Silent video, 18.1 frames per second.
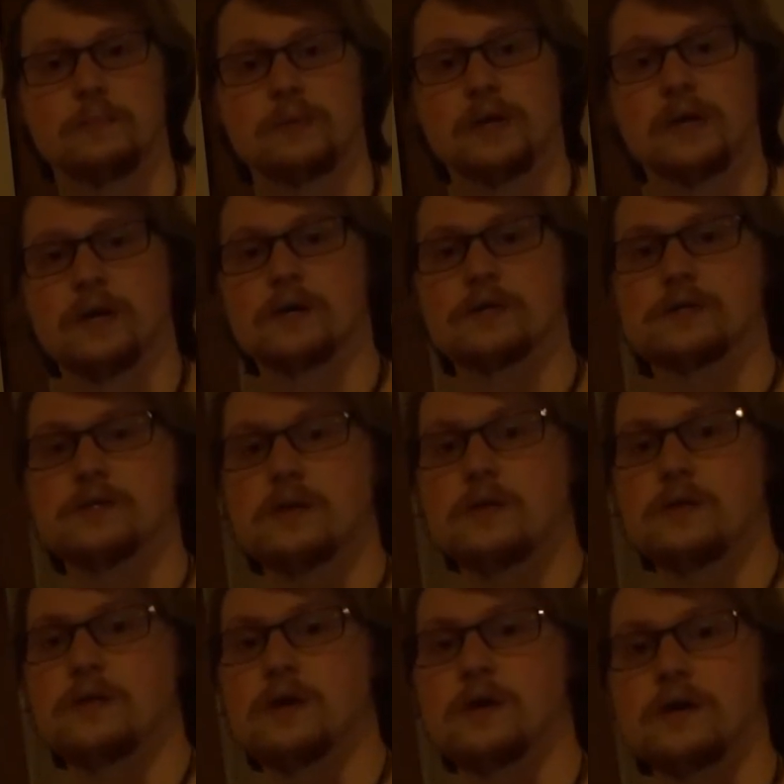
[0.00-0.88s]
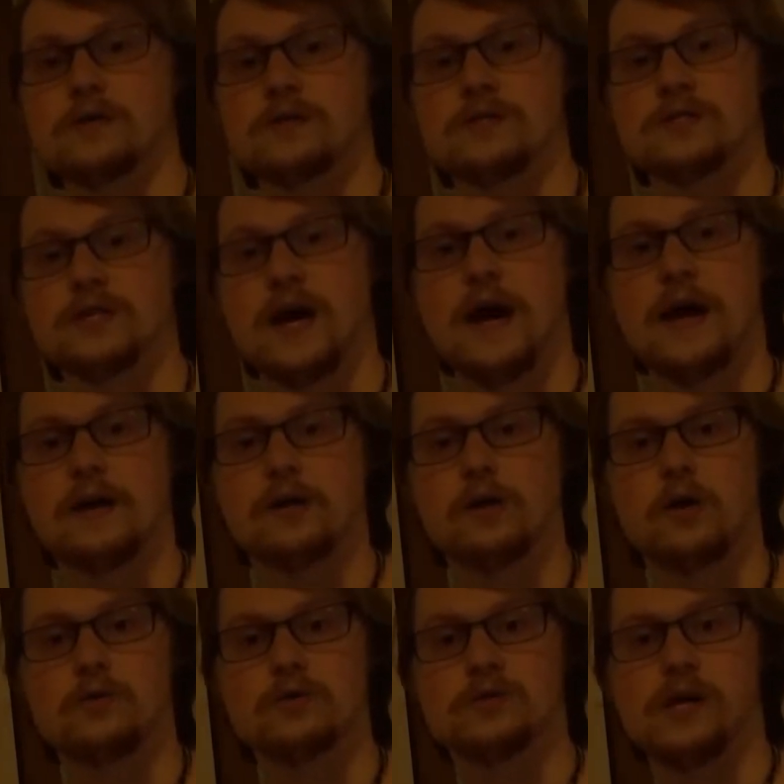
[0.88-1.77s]
because the
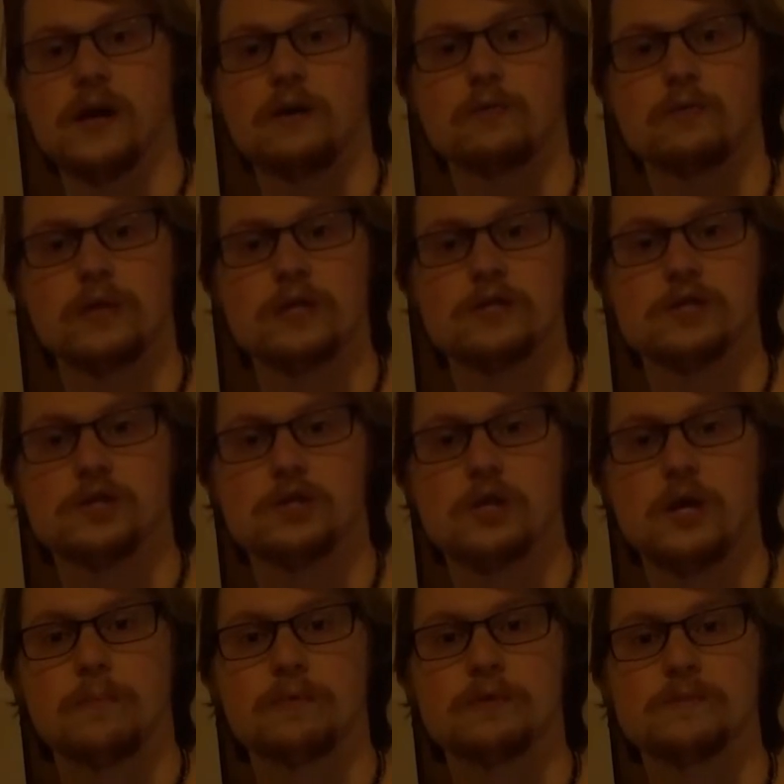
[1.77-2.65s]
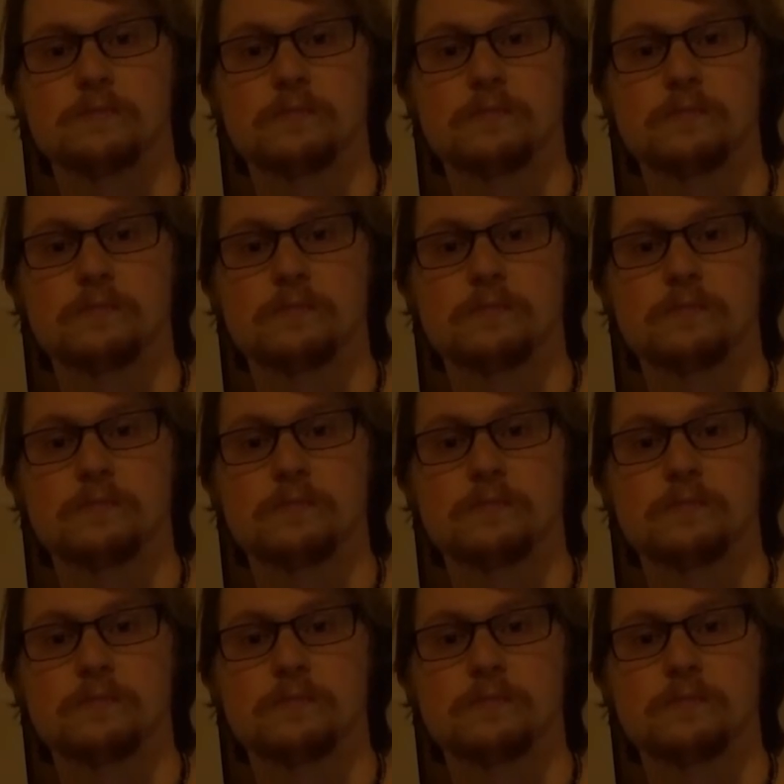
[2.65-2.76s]
sine-cosine relationship is